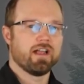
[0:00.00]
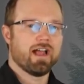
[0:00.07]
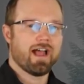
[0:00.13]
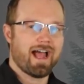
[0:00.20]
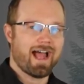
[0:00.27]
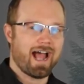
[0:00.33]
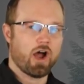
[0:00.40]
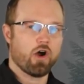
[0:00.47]

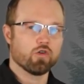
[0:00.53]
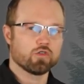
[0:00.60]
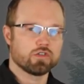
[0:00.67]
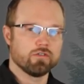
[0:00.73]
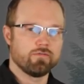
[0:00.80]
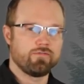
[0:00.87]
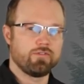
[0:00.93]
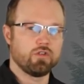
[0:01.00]
how
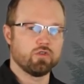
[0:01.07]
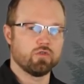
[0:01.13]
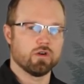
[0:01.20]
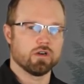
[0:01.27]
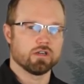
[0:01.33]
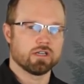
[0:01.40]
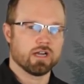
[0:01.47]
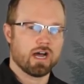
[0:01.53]
to
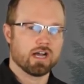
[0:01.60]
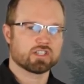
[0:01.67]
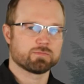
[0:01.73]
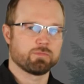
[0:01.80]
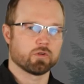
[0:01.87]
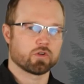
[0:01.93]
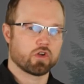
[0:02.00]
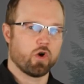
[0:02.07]
view
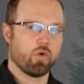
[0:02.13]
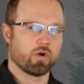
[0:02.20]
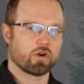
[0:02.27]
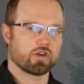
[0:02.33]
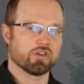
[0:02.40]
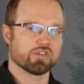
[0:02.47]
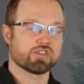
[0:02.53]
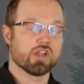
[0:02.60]
gospel
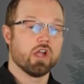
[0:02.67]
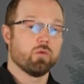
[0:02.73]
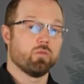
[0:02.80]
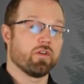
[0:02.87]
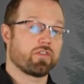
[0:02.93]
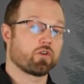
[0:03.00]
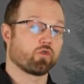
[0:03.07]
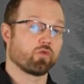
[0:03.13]
coworkers
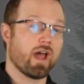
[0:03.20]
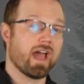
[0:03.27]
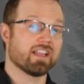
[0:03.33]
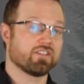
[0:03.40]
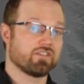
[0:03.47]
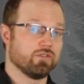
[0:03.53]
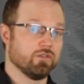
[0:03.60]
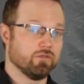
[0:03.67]
with
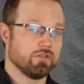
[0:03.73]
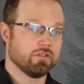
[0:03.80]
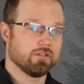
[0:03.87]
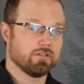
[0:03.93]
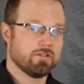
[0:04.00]
gratitude.